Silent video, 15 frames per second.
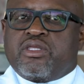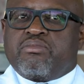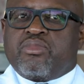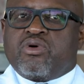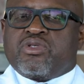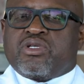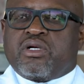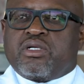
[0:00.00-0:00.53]

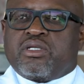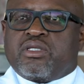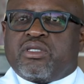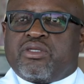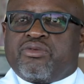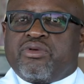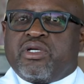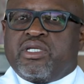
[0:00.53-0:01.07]
The Mozart
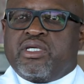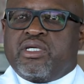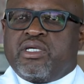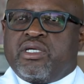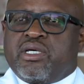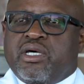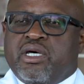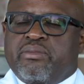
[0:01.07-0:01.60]

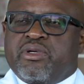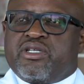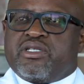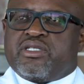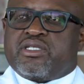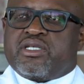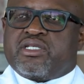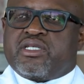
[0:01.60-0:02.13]
3D
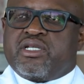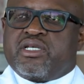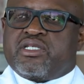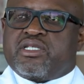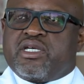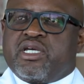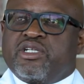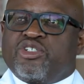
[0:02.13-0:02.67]
imaging
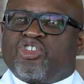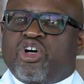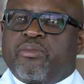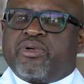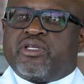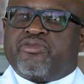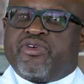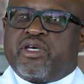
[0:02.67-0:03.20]
system is
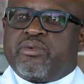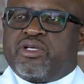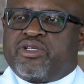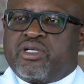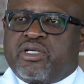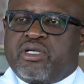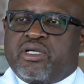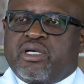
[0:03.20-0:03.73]
intraoperative
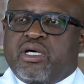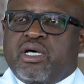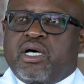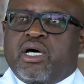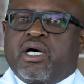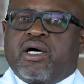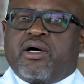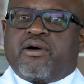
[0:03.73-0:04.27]
imaging
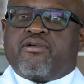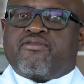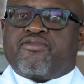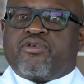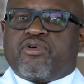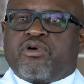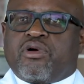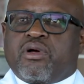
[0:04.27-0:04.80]
uh,
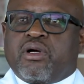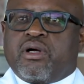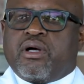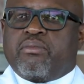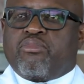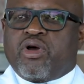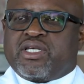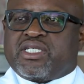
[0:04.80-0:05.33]
for
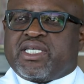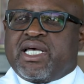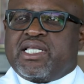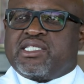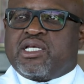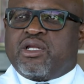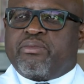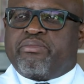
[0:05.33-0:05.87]
breast
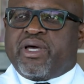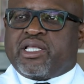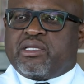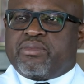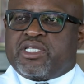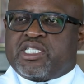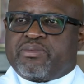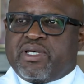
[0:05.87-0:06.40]
cancer
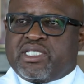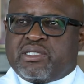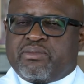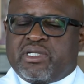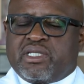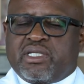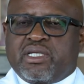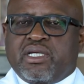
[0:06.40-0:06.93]
lumpectomy
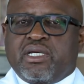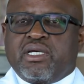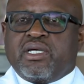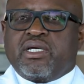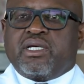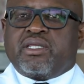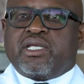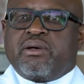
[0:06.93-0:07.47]
specimen.
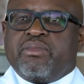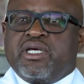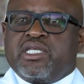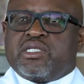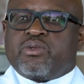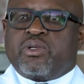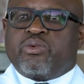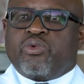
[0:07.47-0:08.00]
That
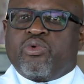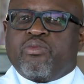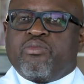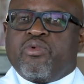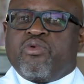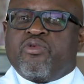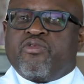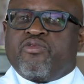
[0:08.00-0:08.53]
means when we
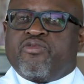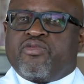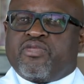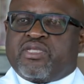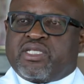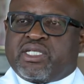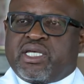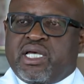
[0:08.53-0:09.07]

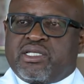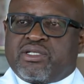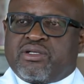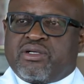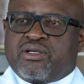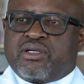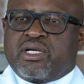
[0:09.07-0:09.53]
remove breast cancer,